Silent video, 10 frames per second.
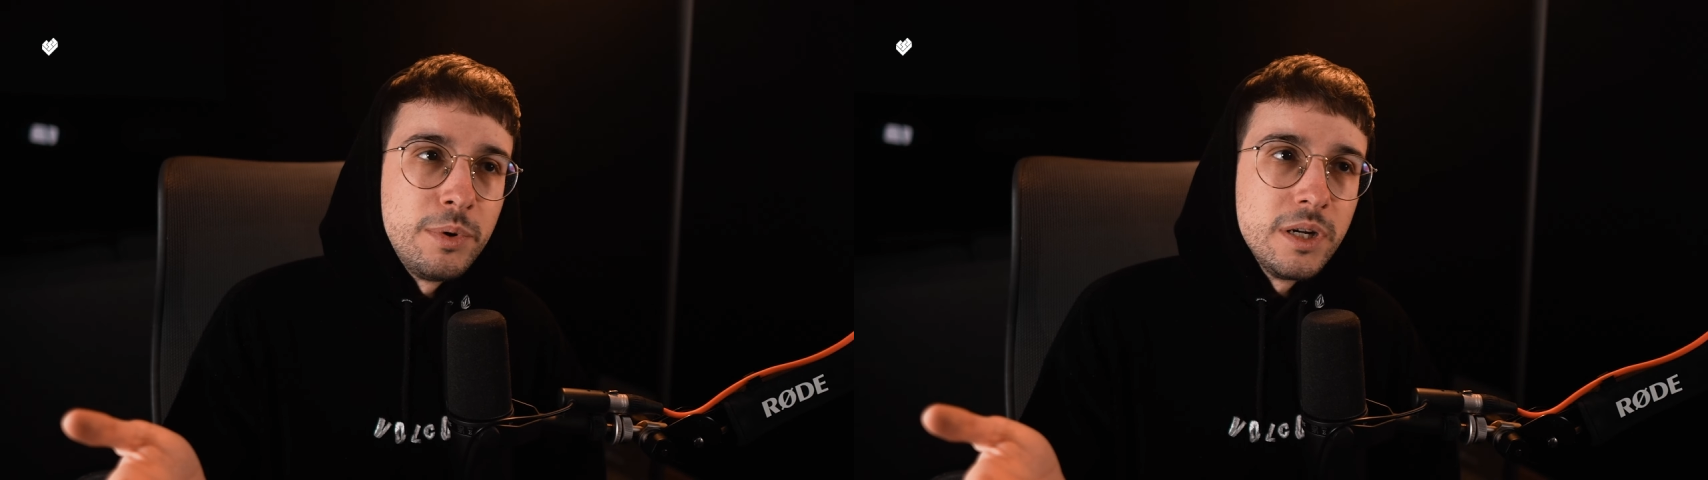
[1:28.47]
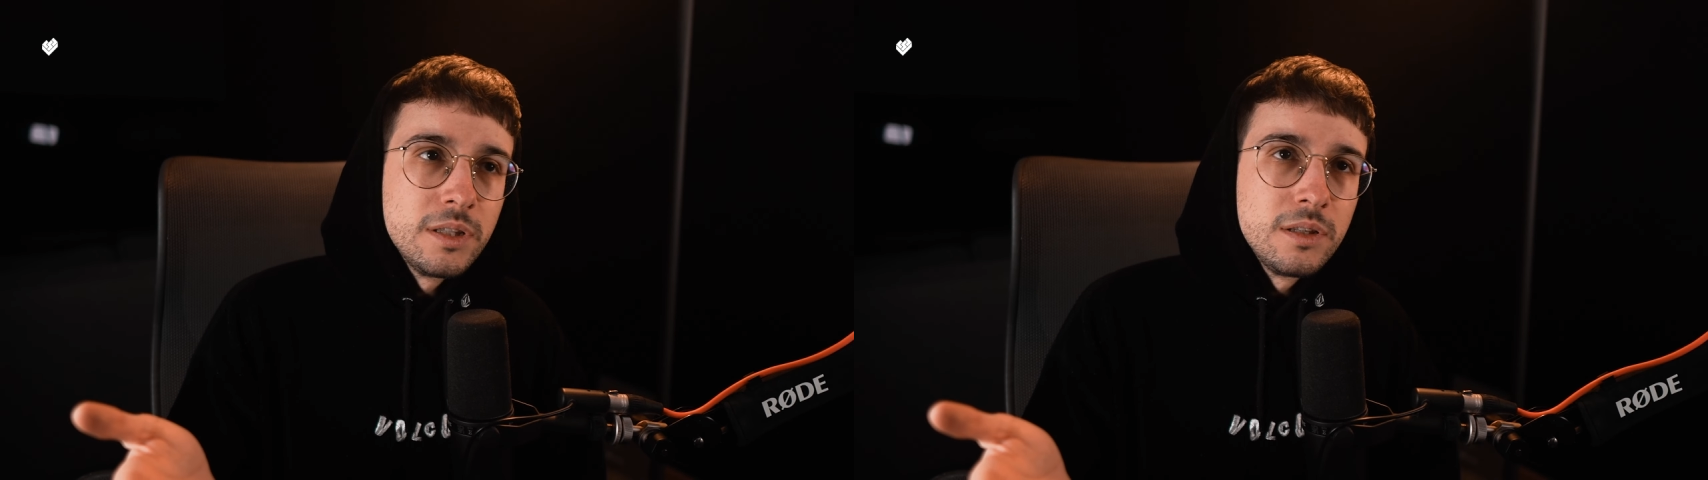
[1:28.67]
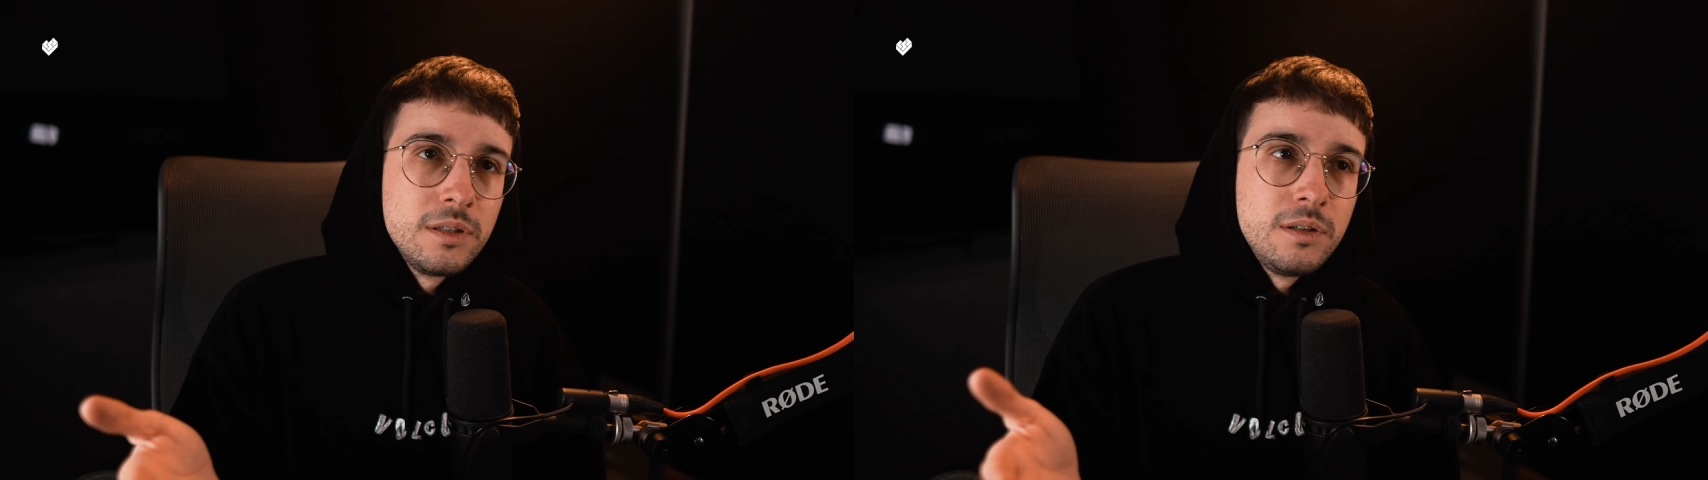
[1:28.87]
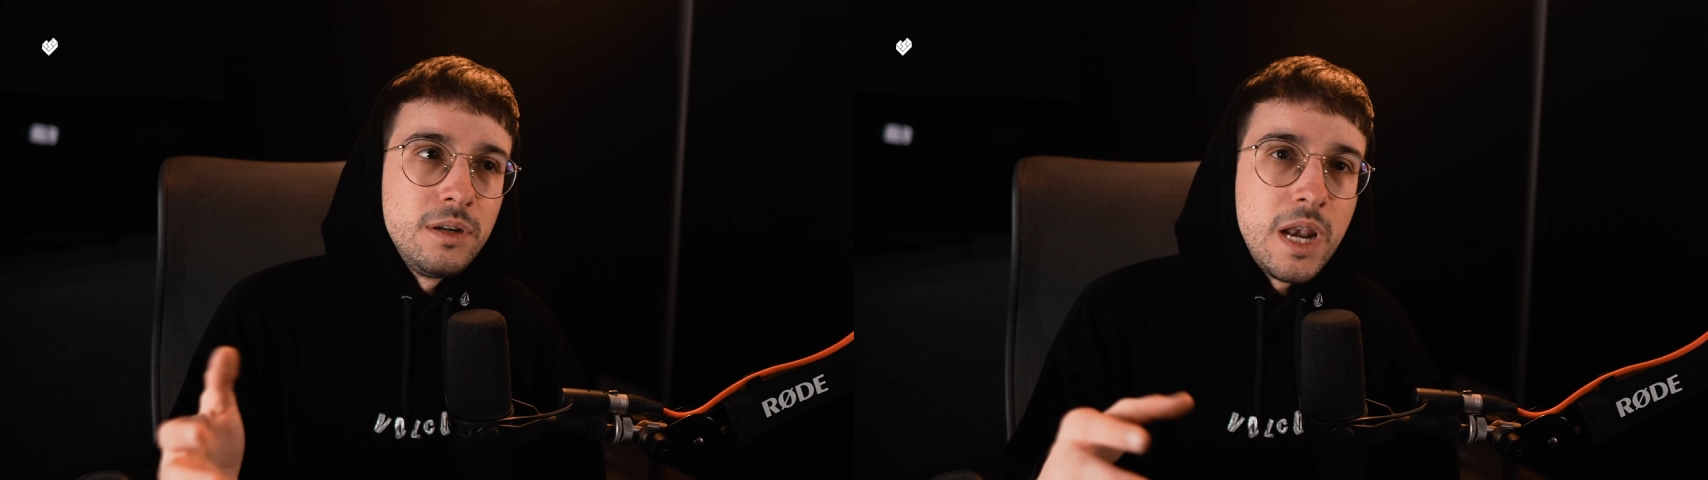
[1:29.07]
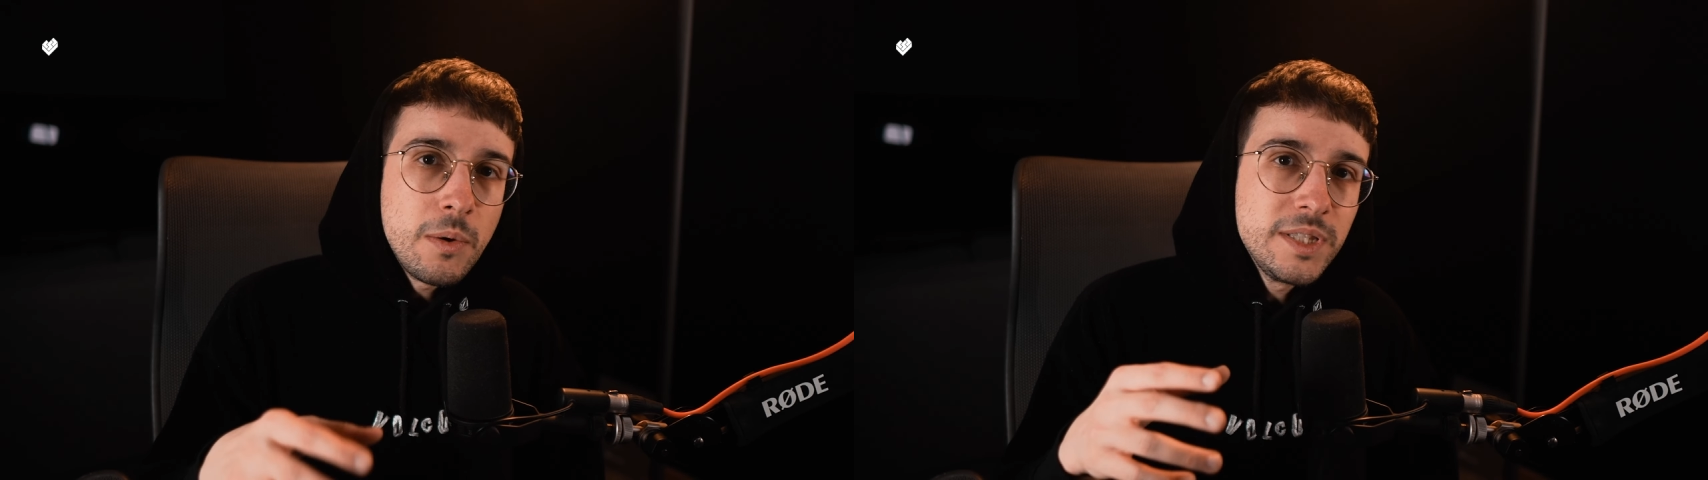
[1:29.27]
But
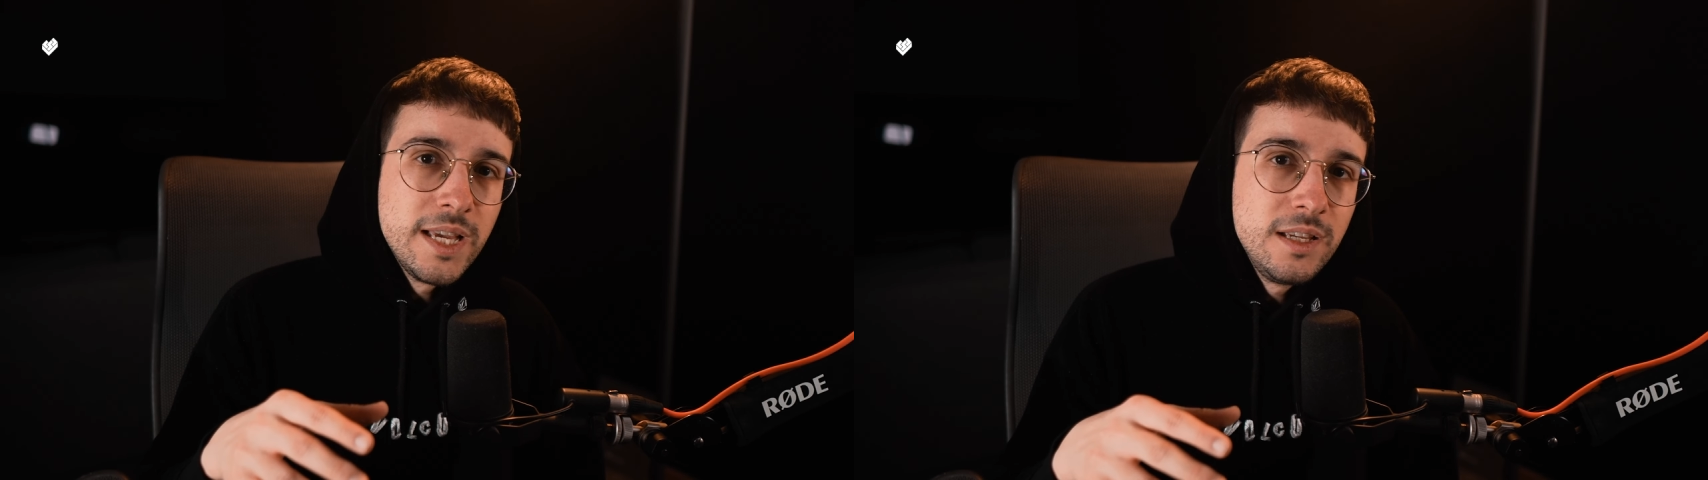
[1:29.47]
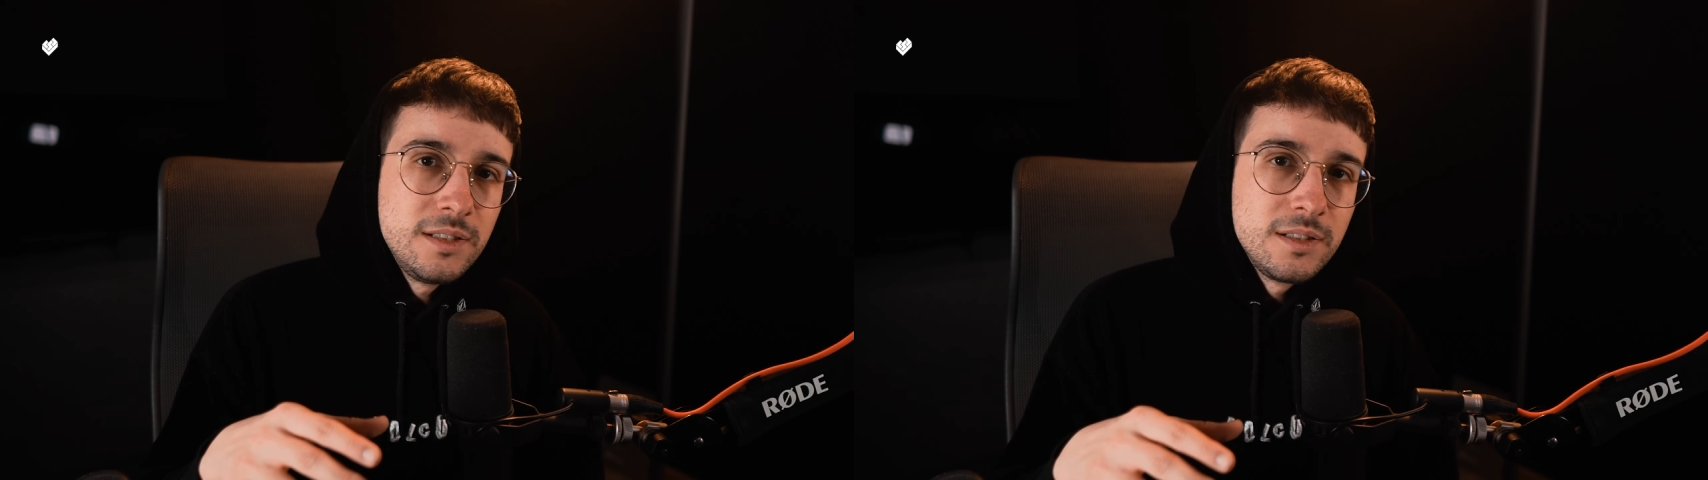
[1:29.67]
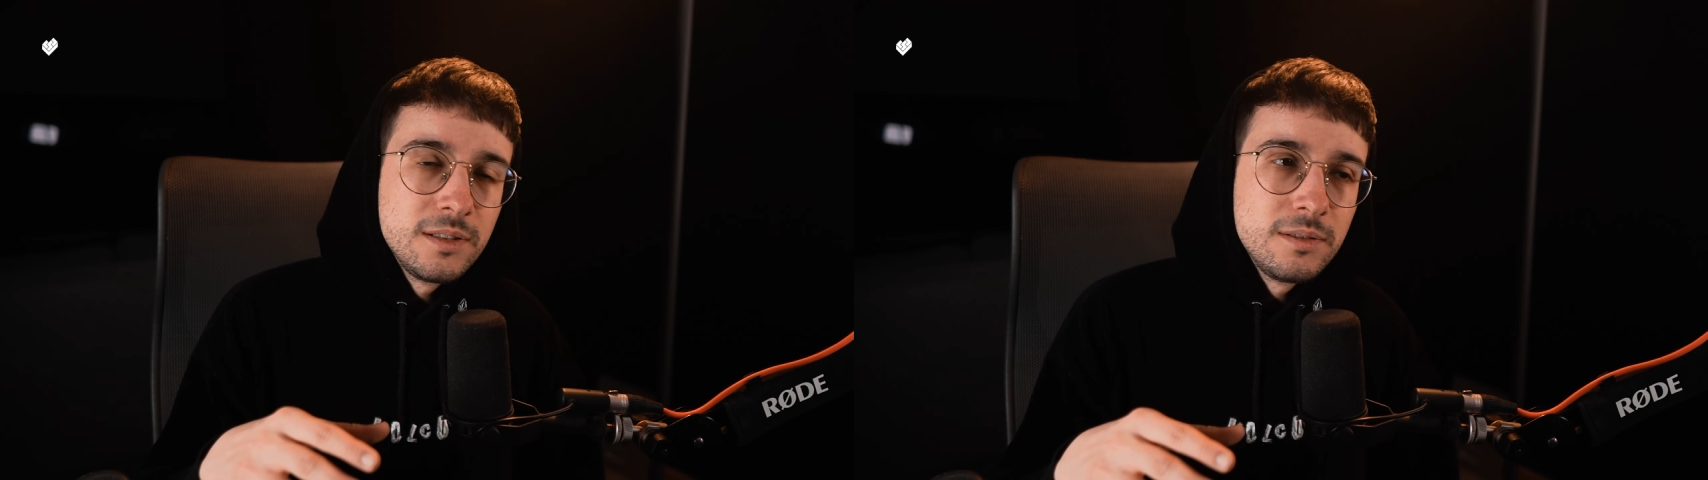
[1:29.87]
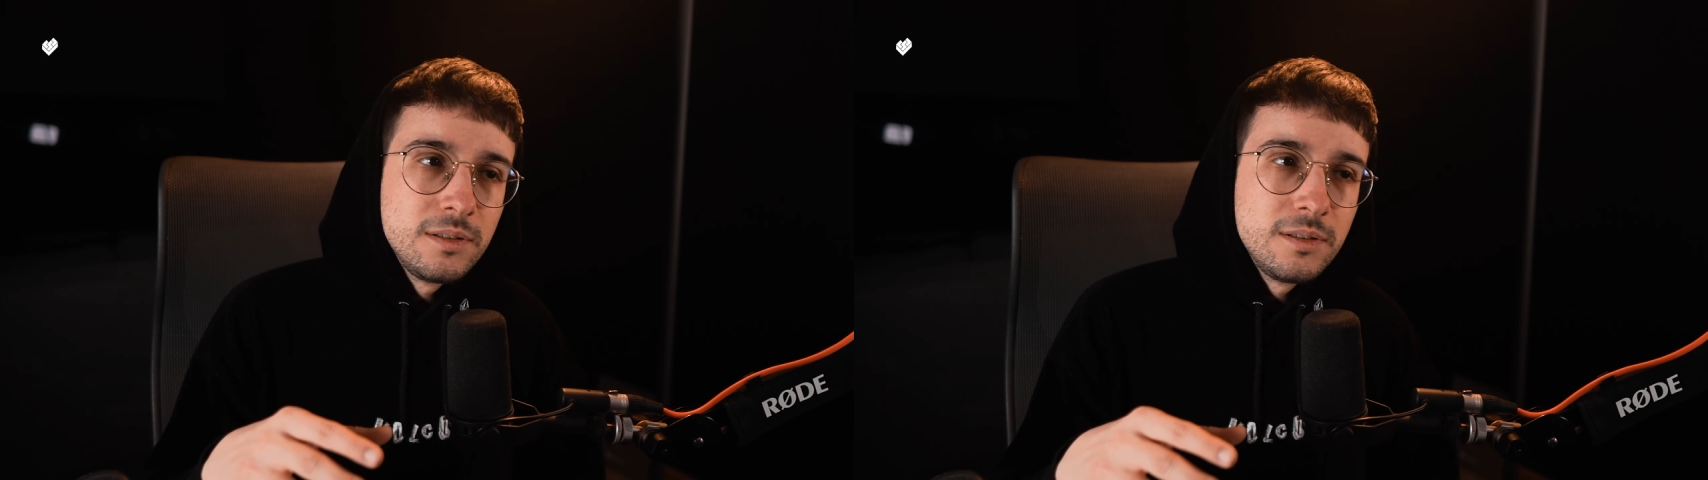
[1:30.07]
nowadays,